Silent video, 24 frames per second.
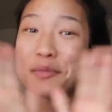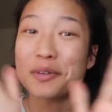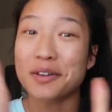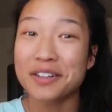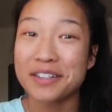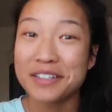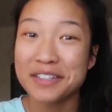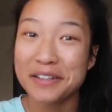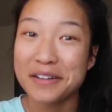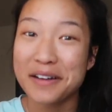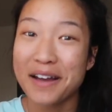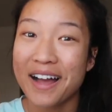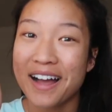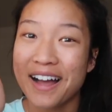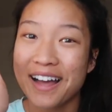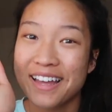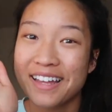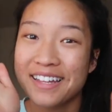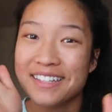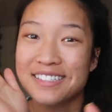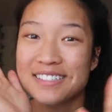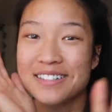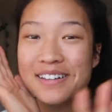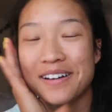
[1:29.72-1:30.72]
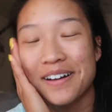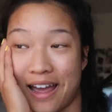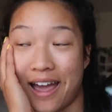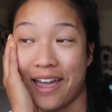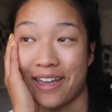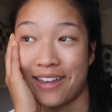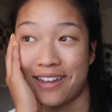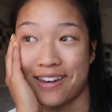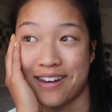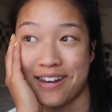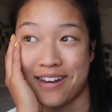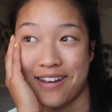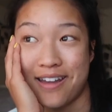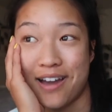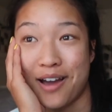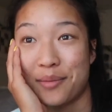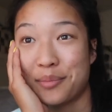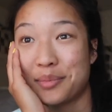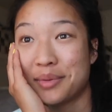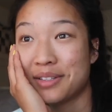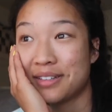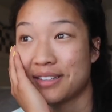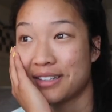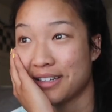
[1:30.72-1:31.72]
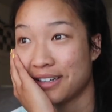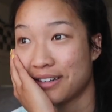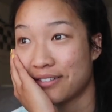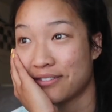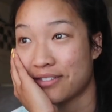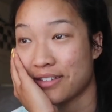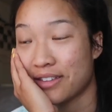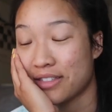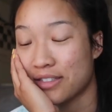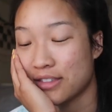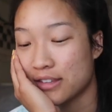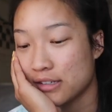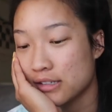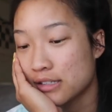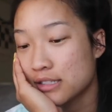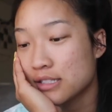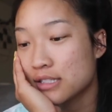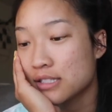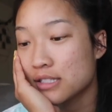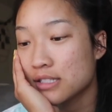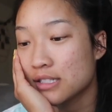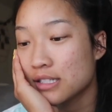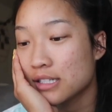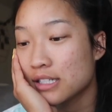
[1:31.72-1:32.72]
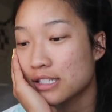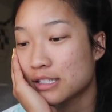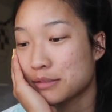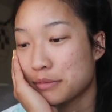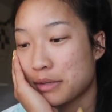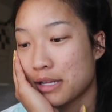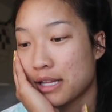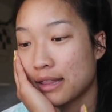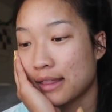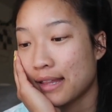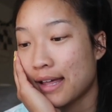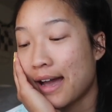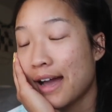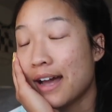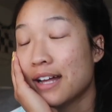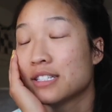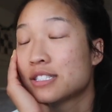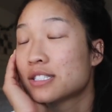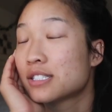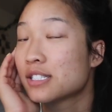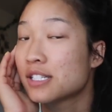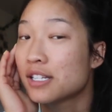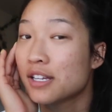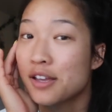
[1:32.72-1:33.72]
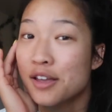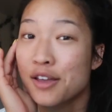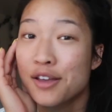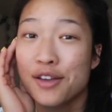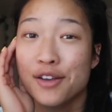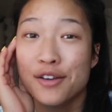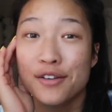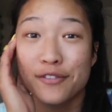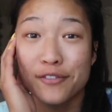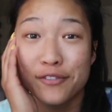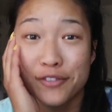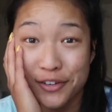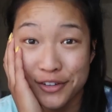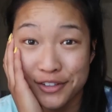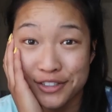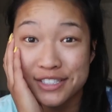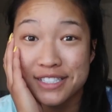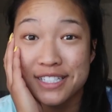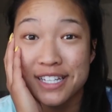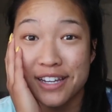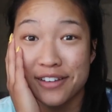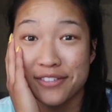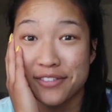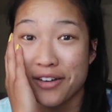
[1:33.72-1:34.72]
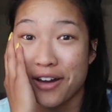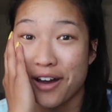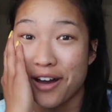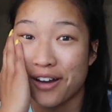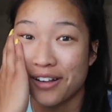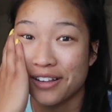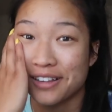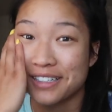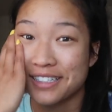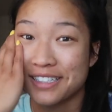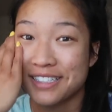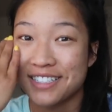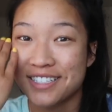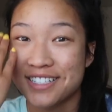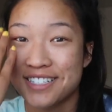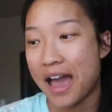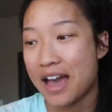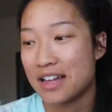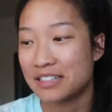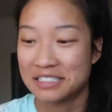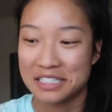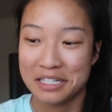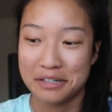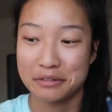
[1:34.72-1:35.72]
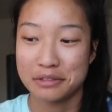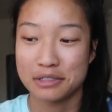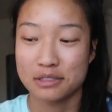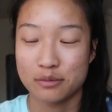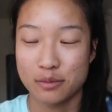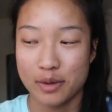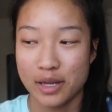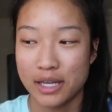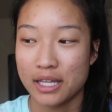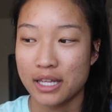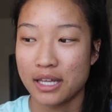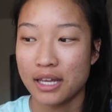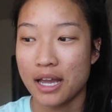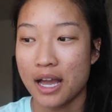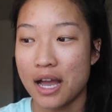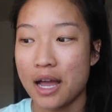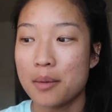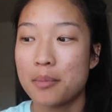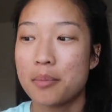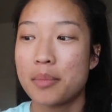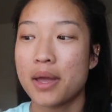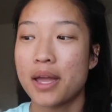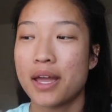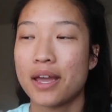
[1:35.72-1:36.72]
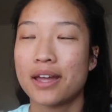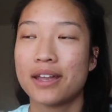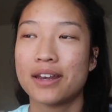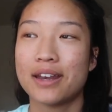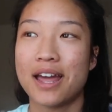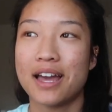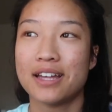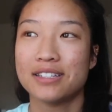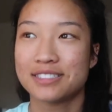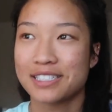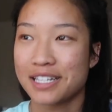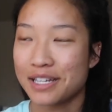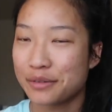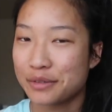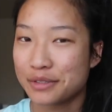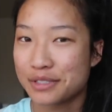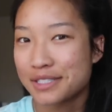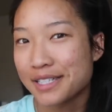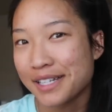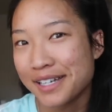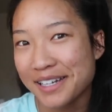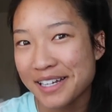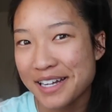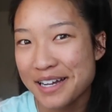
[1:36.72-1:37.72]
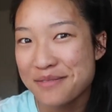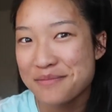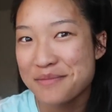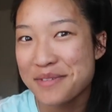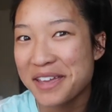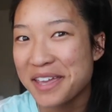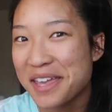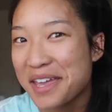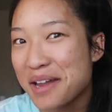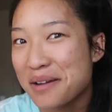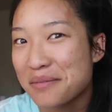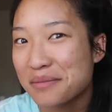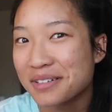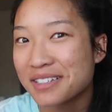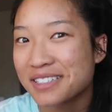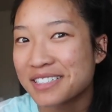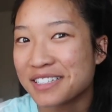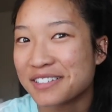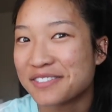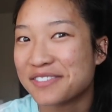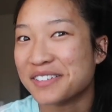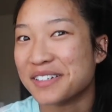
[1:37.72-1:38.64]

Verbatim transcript: Morning you guys. I cannot believe that this is my last first day of college as I was waking up and as I was setting up my camera to